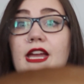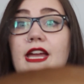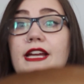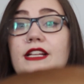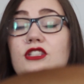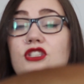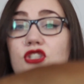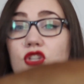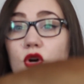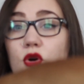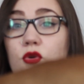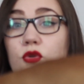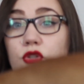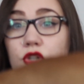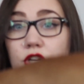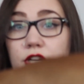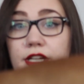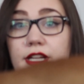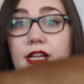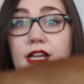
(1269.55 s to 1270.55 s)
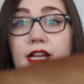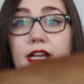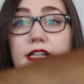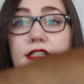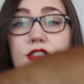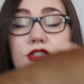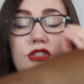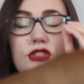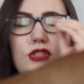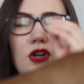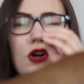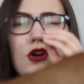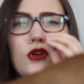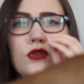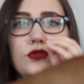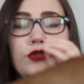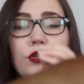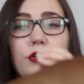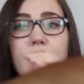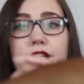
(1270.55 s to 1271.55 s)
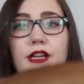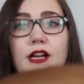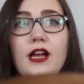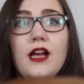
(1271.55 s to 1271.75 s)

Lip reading: It's so good. It's so good.